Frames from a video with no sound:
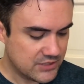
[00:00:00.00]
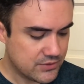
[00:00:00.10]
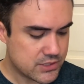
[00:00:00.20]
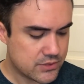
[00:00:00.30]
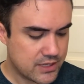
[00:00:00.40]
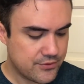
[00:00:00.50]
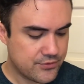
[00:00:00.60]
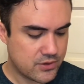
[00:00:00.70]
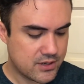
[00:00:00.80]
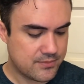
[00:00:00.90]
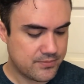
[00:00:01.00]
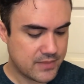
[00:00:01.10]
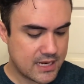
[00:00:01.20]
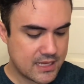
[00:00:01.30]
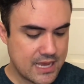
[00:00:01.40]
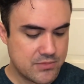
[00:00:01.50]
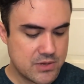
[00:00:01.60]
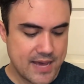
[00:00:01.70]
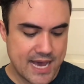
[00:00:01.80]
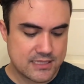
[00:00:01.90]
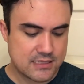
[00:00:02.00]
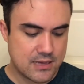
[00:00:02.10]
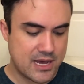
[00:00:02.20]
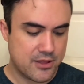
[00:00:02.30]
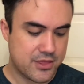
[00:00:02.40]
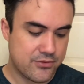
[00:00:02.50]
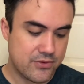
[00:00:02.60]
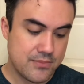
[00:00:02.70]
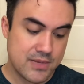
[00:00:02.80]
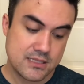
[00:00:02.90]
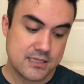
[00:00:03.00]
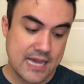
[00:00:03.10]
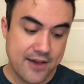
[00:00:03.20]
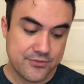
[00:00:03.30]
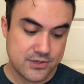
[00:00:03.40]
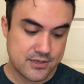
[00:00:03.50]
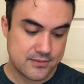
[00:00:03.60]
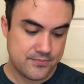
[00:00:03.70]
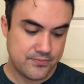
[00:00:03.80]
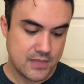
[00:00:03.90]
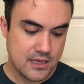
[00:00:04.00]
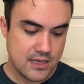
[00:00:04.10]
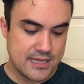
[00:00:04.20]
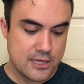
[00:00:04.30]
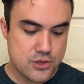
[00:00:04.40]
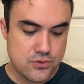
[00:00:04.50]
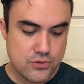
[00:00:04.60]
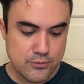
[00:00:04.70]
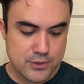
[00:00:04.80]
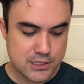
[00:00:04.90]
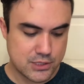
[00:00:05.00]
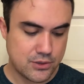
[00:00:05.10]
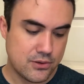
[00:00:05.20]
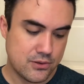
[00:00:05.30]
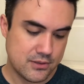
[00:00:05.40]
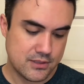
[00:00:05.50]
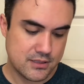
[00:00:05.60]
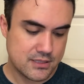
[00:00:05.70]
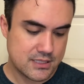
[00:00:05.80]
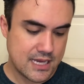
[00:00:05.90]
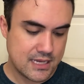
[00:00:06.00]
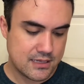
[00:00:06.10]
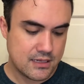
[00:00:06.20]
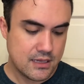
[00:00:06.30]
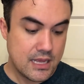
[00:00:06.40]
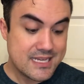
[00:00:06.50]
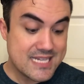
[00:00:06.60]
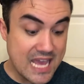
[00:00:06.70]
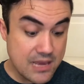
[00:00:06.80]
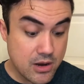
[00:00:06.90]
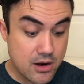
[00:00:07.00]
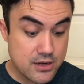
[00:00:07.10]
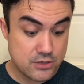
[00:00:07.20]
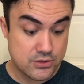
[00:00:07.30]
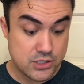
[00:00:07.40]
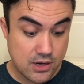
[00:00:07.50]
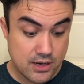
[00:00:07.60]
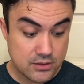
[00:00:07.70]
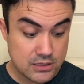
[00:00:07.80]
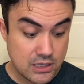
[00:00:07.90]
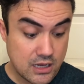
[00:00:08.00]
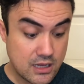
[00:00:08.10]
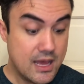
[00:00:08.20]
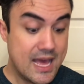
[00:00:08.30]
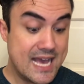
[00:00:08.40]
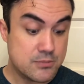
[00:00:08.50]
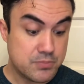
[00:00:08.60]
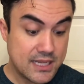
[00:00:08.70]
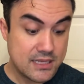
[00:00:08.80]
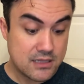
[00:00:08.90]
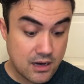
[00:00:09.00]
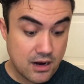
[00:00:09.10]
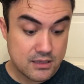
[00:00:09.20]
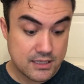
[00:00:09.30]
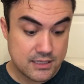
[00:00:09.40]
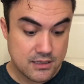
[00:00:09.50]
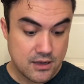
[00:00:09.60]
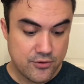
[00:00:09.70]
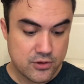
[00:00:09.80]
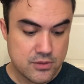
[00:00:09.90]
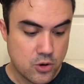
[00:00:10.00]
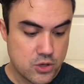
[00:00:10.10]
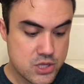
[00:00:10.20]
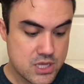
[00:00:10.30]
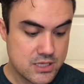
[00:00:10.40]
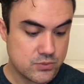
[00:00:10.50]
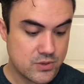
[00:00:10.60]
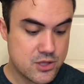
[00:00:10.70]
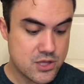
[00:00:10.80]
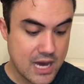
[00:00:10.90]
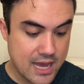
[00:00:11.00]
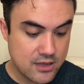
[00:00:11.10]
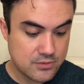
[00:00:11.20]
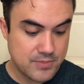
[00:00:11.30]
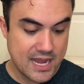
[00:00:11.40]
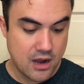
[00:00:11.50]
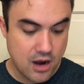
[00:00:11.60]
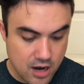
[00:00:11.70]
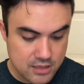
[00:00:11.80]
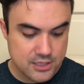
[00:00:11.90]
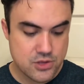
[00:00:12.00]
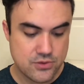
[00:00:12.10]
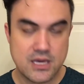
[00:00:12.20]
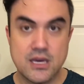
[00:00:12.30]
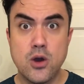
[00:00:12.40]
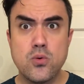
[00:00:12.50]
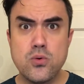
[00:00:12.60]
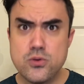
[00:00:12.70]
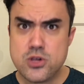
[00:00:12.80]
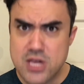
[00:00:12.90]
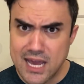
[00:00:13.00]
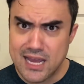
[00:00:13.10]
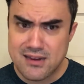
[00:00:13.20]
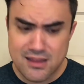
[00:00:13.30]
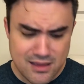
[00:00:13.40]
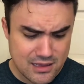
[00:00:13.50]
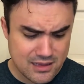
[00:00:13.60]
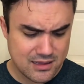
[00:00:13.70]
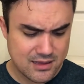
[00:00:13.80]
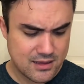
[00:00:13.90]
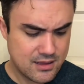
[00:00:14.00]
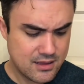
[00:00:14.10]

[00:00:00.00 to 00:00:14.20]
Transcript: Verse 24, and it came to pass about 3 months after that Judah was told, saying, Tamar, your daughter-in-law, has played the harlot. Furthermore, she is with child by harlotry. Ooh, shady!